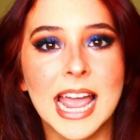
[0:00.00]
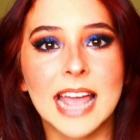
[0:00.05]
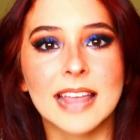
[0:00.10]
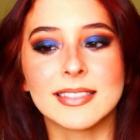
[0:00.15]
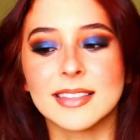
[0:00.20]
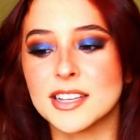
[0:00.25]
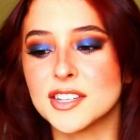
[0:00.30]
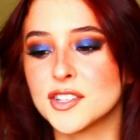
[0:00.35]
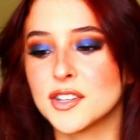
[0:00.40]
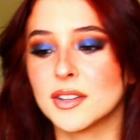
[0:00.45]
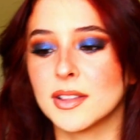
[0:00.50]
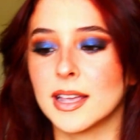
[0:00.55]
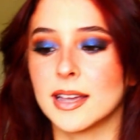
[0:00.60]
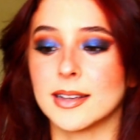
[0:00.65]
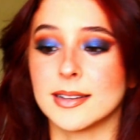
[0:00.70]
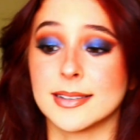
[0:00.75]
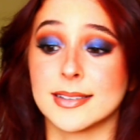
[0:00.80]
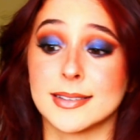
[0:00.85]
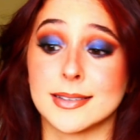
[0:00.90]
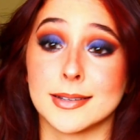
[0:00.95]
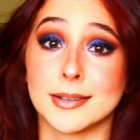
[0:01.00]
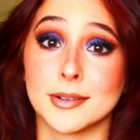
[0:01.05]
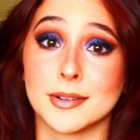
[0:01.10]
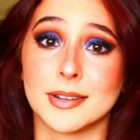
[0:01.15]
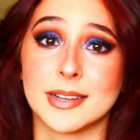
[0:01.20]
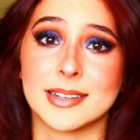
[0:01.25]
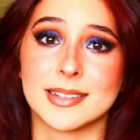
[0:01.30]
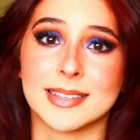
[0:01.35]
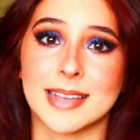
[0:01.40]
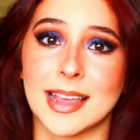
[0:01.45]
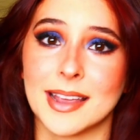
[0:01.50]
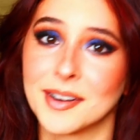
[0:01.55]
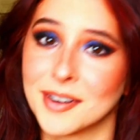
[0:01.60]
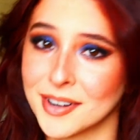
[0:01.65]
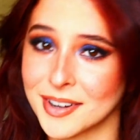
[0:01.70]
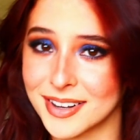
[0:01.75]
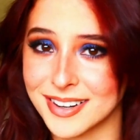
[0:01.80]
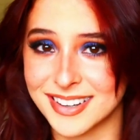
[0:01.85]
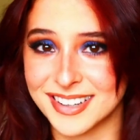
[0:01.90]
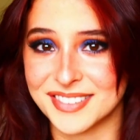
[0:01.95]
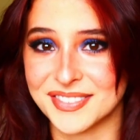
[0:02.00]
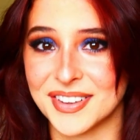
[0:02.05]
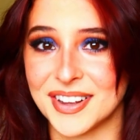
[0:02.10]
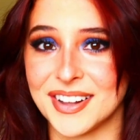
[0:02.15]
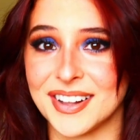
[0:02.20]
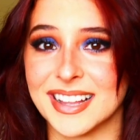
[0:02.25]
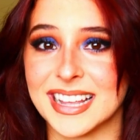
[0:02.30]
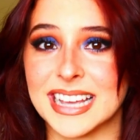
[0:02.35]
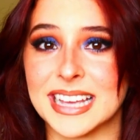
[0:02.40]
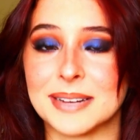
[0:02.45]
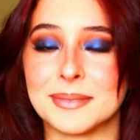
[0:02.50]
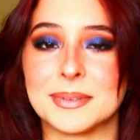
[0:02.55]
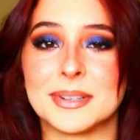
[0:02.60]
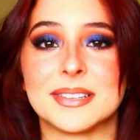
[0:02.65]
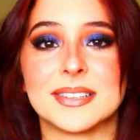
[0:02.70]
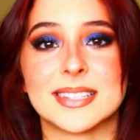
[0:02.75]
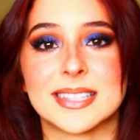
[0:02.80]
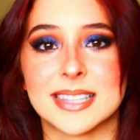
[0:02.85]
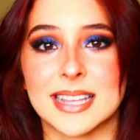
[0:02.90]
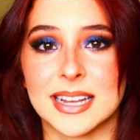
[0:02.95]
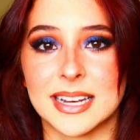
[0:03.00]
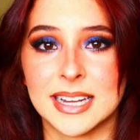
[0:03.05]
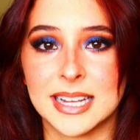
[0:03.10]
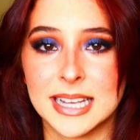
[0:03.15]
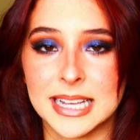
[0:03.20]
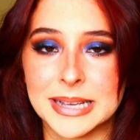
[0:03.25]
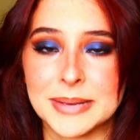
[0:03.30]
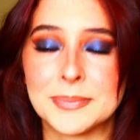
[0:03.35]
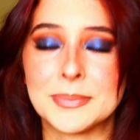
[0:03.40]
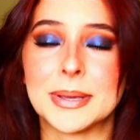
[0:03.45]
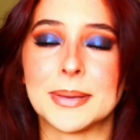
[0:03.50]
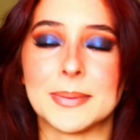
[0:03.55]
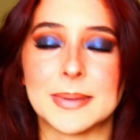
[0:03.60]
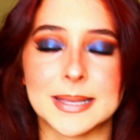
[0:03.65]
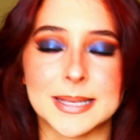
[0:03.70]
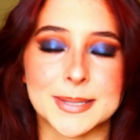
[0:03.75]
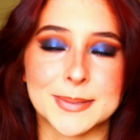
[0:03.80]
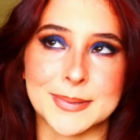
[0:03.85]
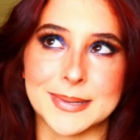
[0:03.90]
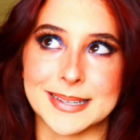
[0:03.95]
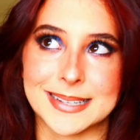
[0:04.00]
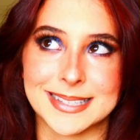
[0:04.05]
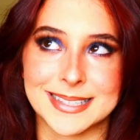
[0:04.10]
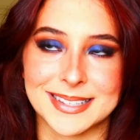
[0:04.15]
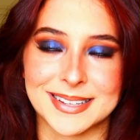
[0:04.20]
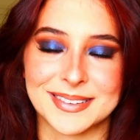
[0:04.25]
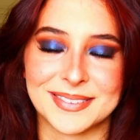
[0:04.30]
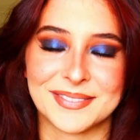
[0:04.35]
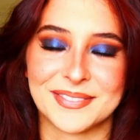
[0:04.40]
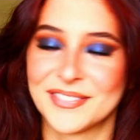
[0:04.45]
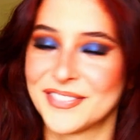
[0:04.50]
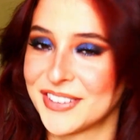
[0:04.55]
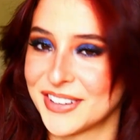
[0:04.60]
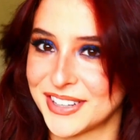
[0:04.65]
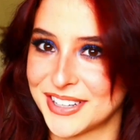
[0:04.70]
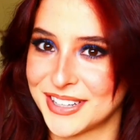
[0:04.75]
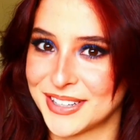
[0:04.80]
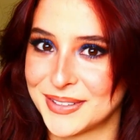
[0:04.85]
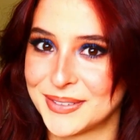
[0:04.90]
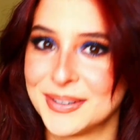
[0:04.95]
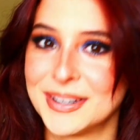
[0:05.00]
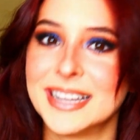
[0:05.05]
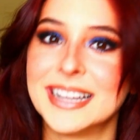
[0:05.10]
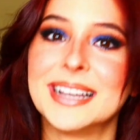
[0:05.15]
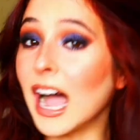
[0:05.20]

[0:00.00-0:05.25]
Unless you're like a serious hater of all animals, then maybe this one isn't for you.